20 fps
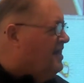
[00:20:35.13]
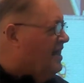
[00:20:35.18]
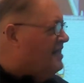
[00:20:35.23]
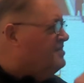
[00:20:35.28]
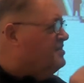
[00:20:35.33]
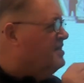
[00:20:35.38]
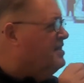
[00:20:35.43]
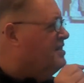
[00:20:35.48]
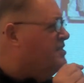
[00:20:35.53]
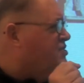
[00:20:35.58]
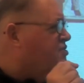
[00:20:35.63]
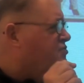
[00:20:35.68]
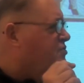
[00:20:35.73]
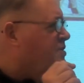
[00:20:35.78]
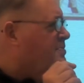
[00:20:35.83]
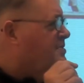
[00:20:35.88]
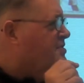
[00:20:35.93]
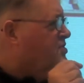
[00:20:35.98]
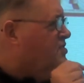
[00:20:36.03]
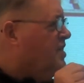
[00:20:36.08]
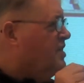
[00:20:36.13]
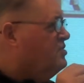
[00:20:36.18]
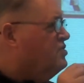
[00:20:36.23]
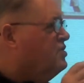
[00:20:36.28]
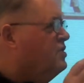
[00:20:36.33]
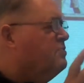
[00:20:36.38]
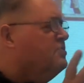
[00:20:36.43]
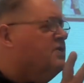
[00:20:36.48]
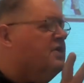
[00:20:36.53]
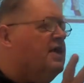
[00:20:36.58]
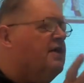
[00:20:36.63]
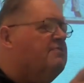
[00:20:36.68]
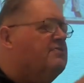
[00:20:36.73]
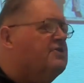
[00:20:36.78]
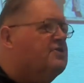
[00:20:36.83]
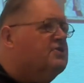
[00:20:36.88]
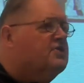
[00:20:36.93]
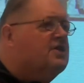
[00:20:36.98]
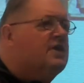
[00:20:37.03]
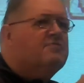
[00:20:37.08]
It's an extreme extension. It's a
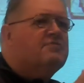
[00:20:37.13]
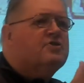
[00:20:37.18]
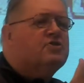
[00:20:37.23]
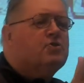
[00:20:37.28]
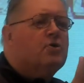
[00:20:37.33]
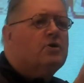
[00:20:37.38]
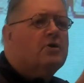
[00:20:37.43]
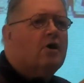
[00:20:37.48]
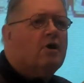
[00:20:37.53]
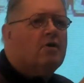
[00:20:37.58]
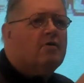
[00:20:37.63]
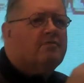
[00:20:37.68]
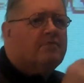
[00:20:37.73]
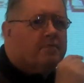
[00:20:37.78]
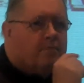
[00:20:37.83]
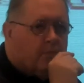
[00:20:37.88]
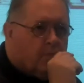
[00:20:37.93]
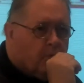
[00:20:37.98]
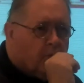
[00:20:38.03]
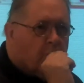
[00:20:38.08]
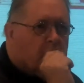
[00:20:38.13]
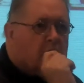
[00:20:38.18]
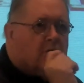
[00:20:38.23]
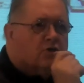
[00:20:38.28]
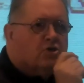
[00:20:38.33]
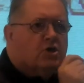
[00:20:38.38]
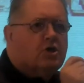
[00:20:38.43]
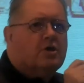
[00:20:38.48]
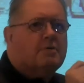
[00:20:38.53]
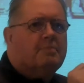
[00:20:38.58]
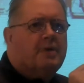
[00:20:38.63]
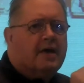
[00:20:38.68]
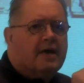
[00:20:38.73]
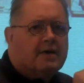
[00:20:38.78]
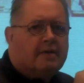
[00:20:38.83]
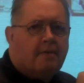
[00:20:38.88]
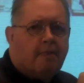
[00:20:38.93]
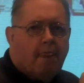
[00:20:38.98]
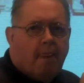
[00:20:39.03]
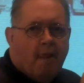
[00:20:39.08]
lovely story of
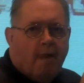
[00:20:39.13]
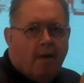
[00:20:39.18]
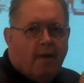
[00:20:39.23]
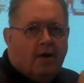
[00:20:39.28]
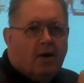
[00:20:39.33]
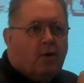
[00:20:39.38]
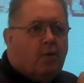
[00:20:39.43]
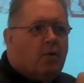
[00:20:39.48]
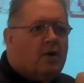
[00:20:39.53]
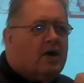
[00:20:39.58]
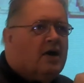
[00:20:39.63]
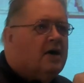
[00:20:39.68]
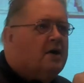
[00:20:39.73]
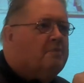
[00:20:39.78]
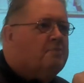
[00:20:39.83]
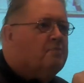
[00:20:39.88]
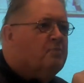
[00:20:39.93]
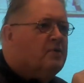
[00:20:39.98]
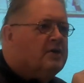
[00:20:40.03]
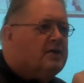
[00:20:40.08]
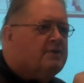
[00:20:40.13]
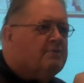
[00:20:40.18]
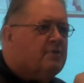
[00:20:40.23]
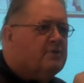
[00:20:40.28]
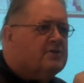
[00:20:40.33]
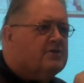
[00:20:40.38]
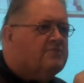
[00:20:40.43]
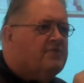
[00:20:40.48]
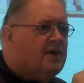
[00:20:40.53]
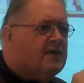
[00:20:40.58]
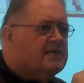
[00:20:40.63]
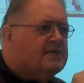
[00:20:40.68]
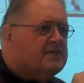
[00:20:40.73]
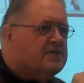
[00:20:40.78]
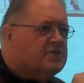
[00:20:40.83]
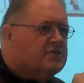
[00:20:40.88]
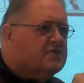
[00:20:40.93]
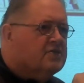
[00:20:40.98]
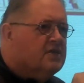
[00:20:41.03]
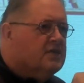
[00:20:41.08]
Schoenberg, when he wrote his
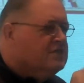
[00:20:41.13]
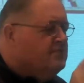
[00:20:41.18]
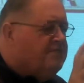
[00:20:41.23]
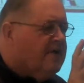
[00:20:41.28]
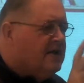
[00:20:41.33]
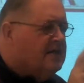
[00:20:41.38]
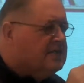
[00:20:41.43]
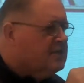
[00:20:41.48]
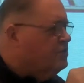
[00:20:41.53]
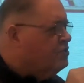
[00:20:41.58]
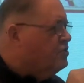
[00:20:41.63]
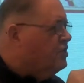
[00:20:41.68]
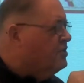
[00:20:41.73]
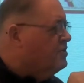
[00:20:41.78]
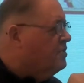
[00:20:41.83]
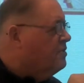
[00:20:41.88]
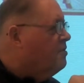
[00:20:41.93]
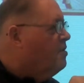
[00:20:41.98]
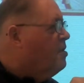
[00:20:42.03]
violin concerto.